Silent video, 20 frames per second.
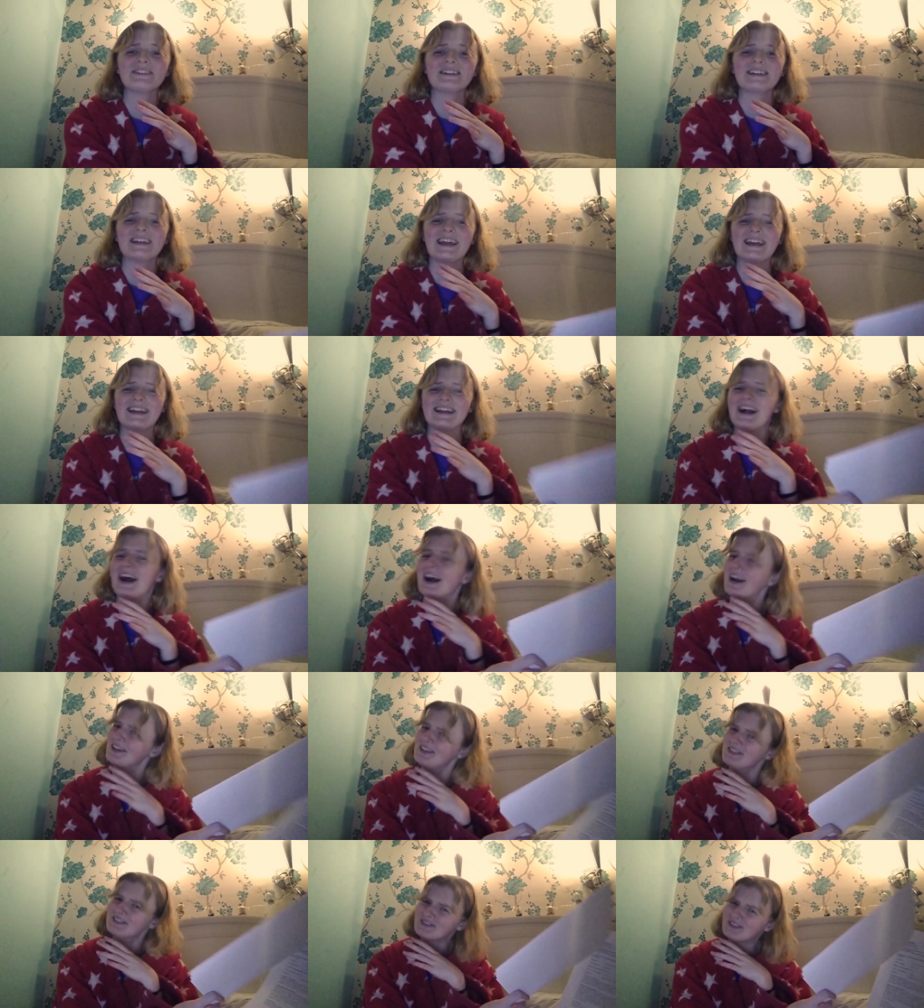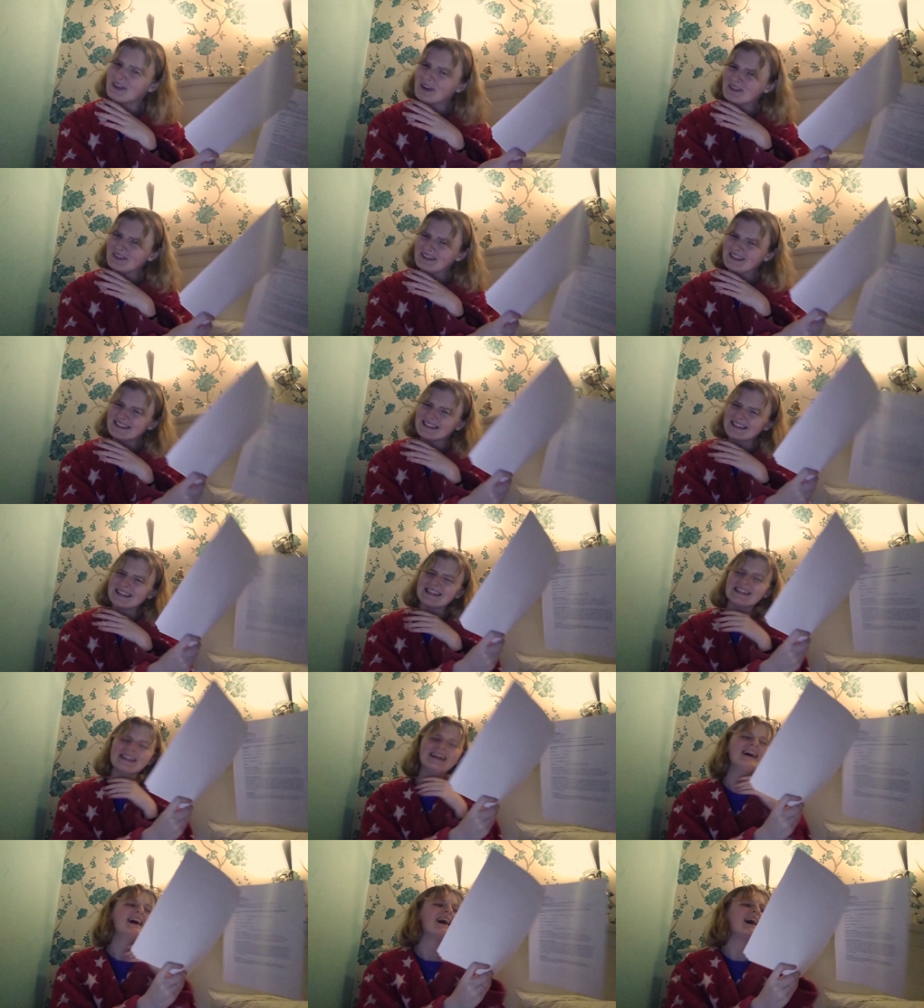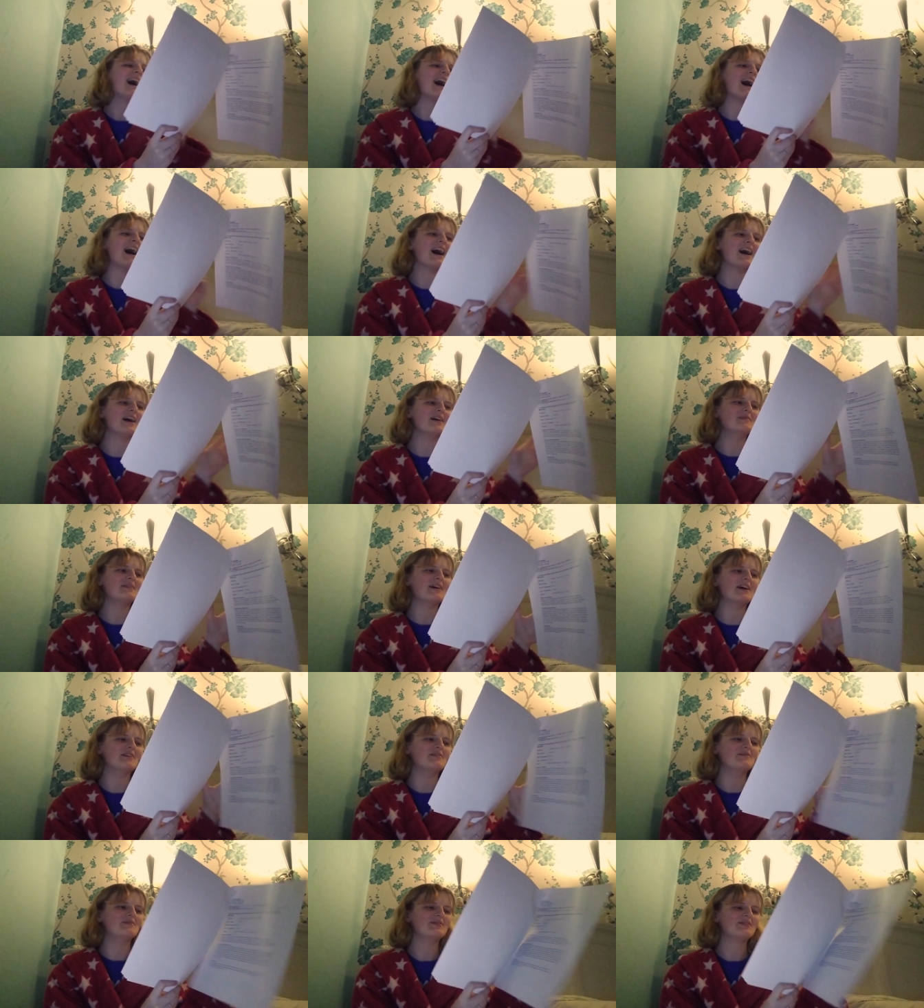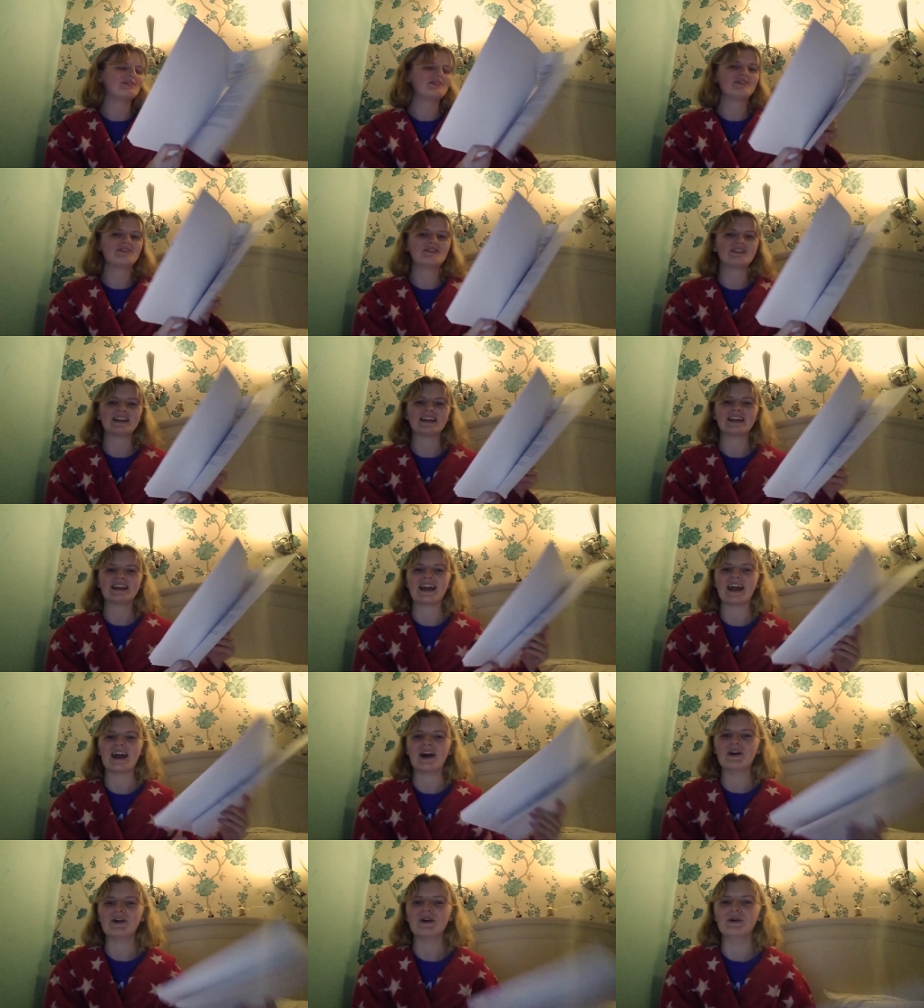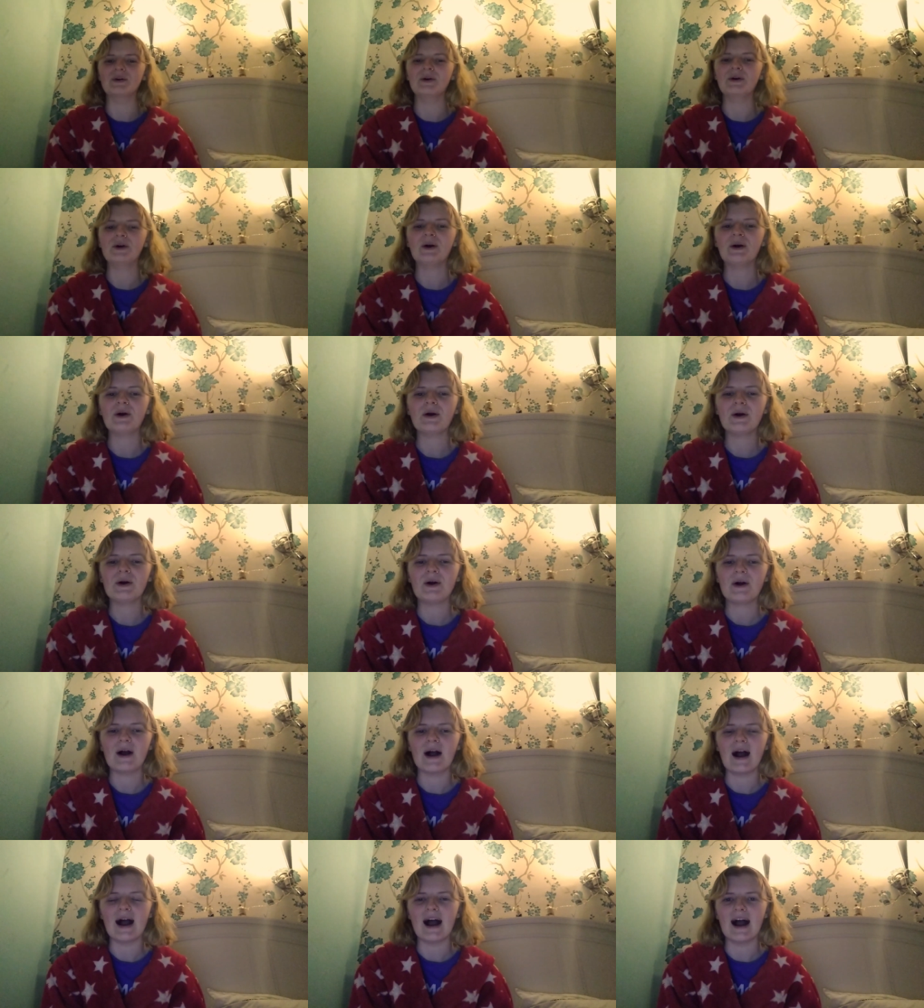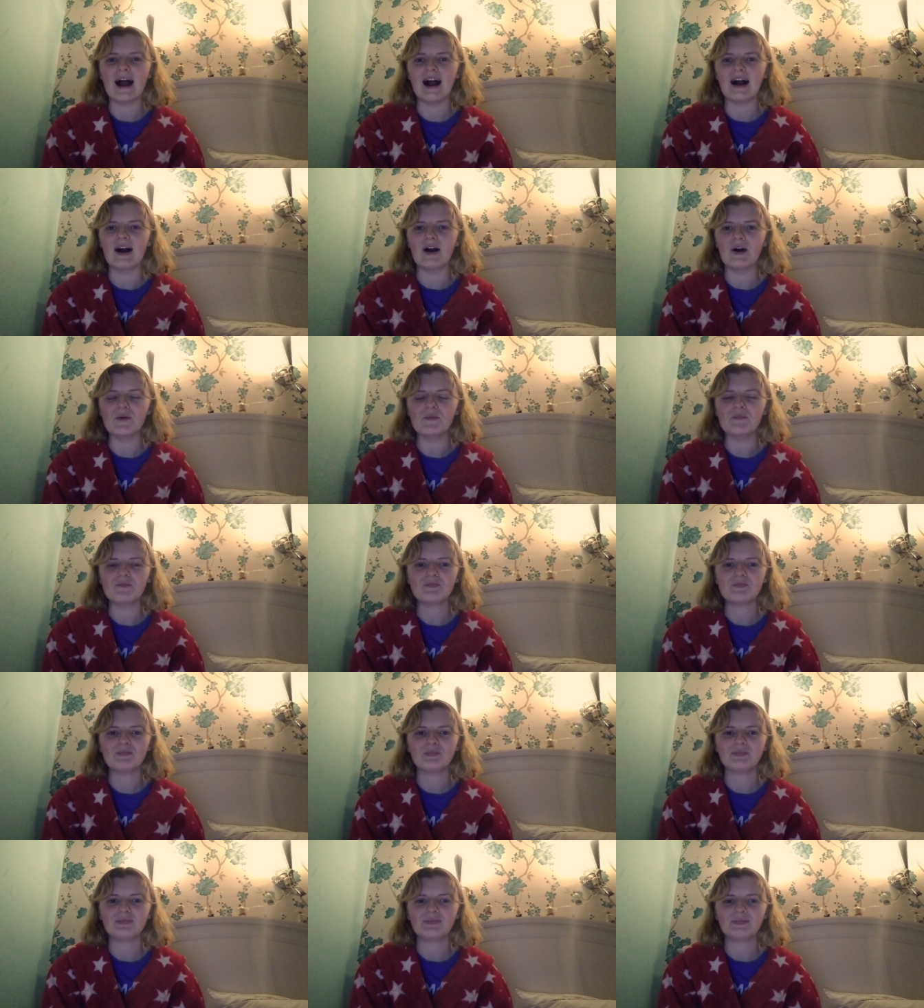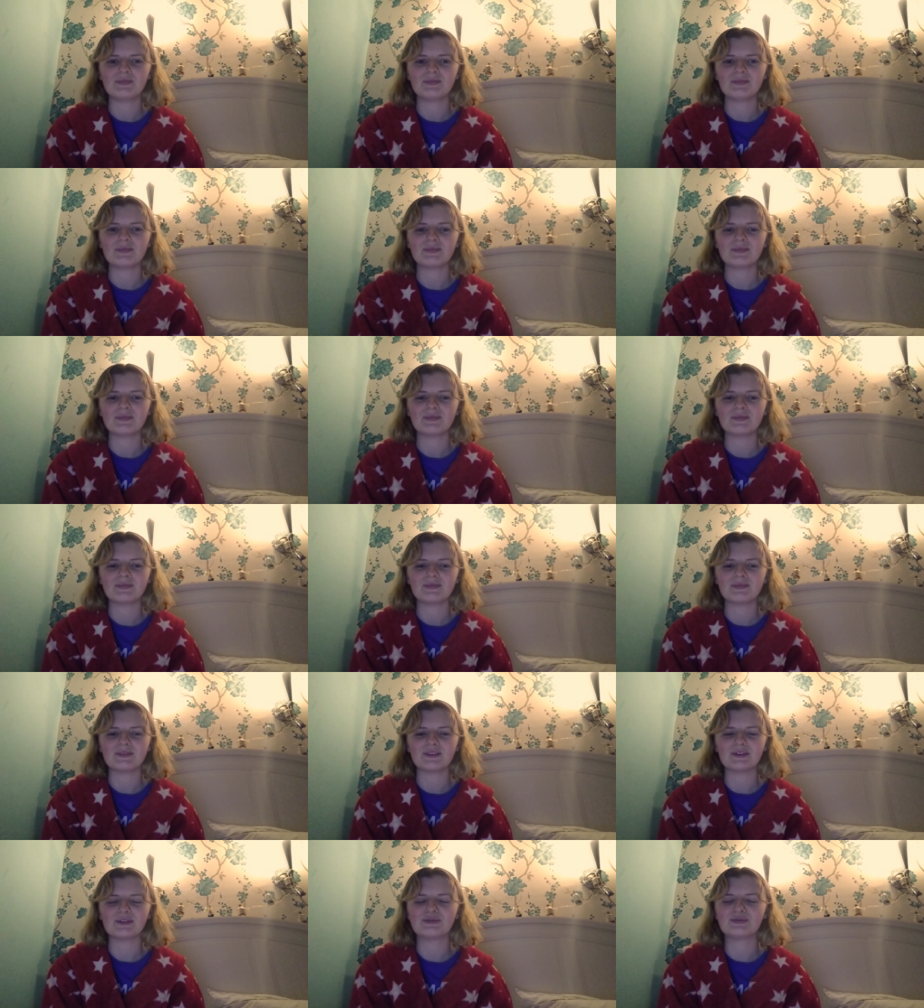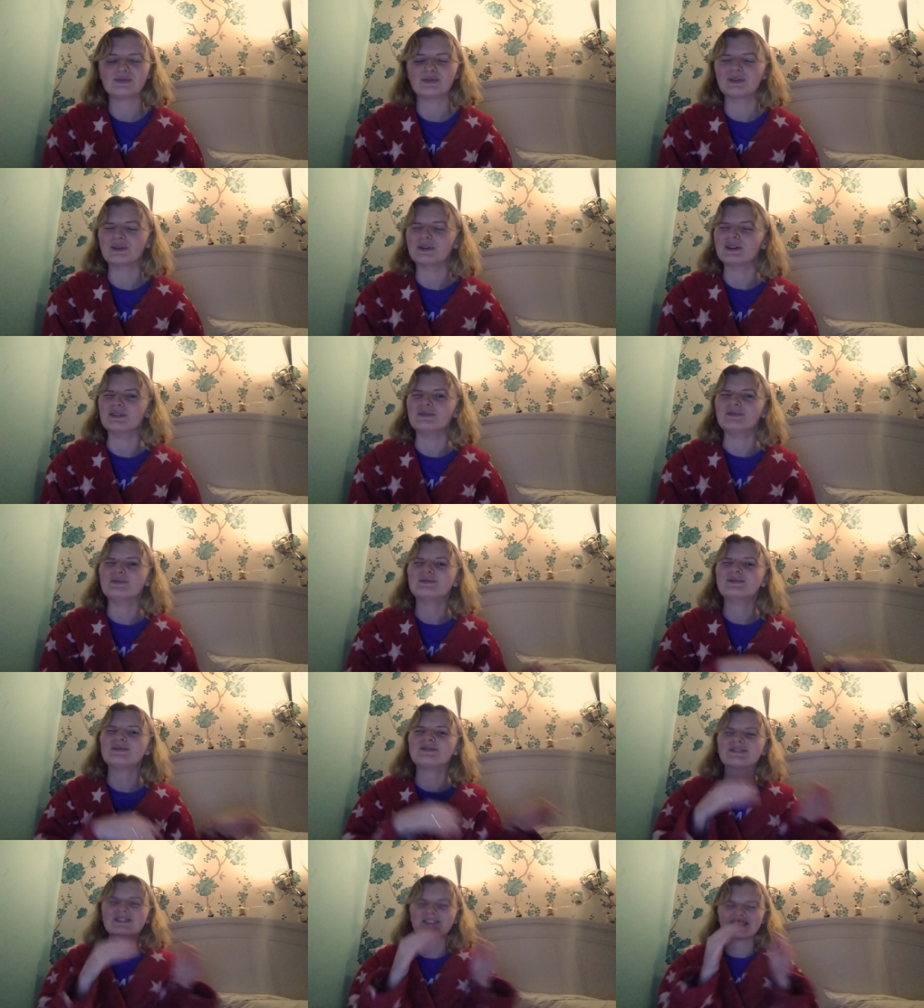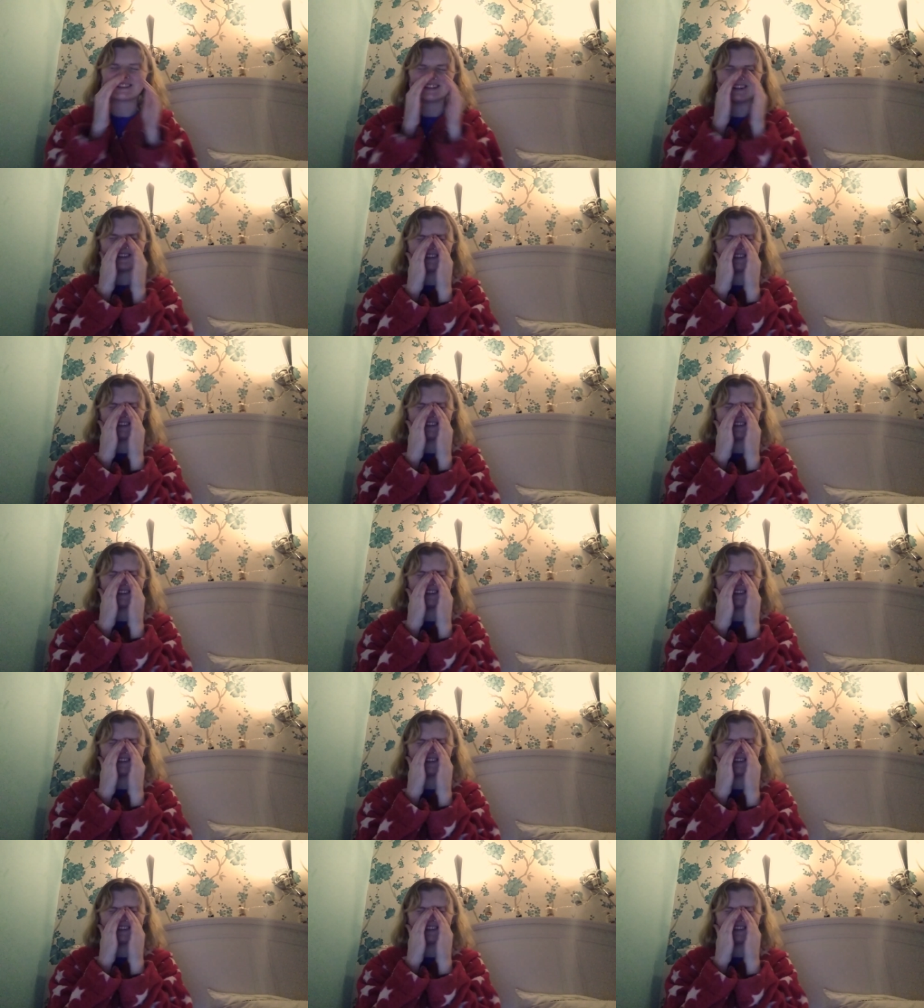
for like kind of no reason. I'm um, filling out um, a form for